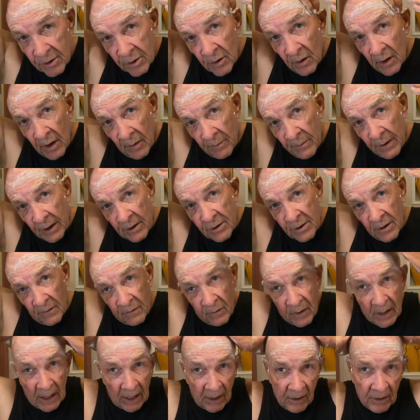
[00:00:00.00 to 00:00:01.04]
show you a picture of
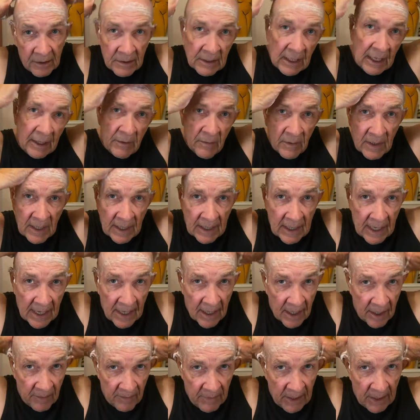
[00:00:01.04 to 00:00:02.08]
what I looked like when I got
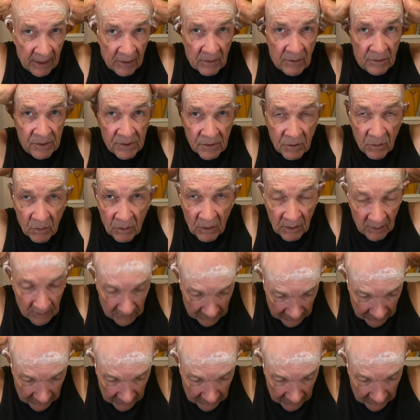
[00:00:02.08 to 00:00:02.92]
out of medical school.